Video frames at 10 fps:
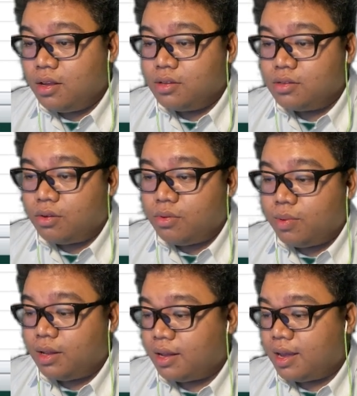So we
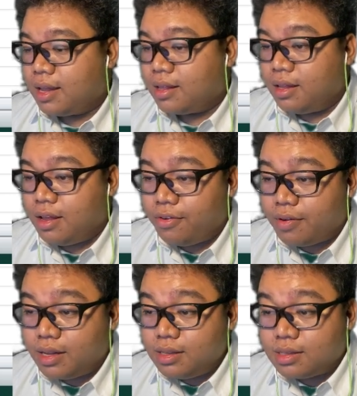will get the
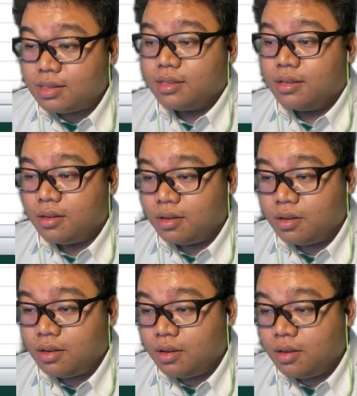difference.
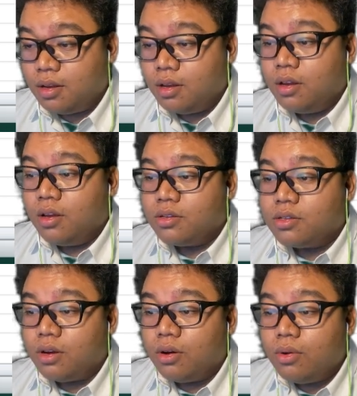
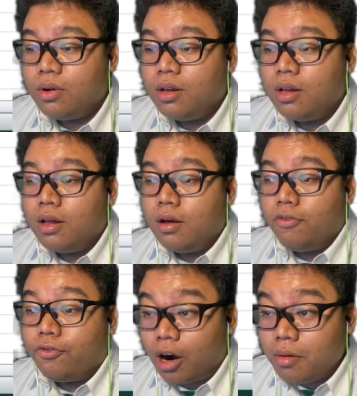So
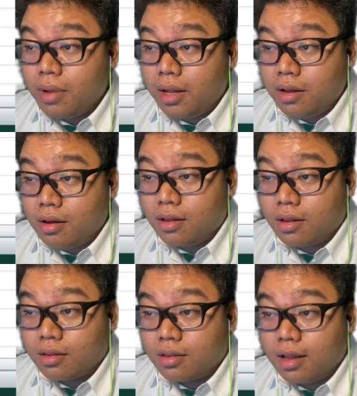4
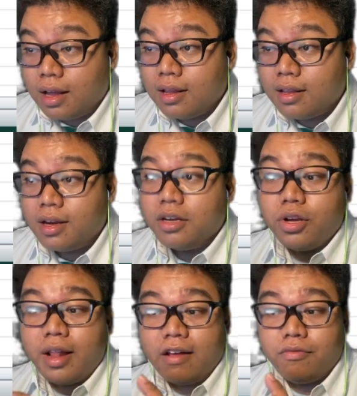million, uh, there
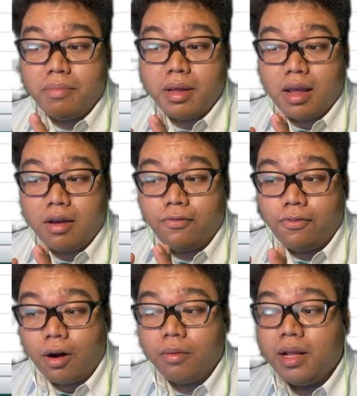should have been a
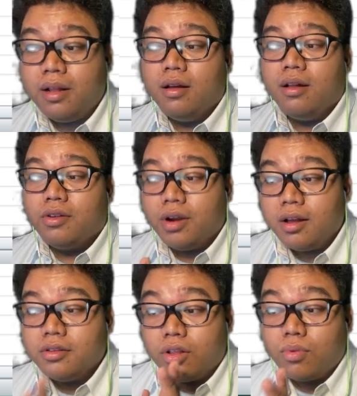
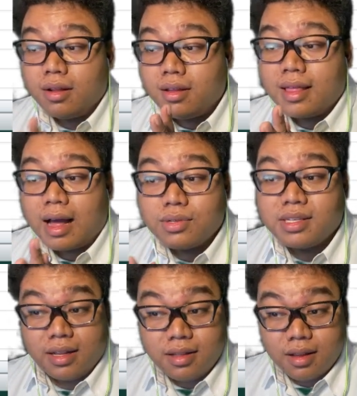
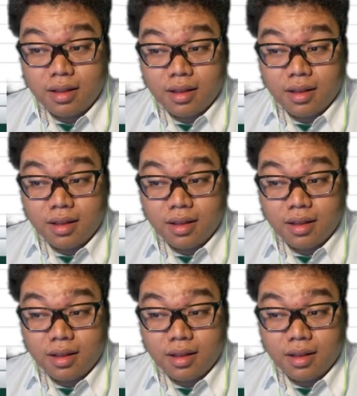4,320,000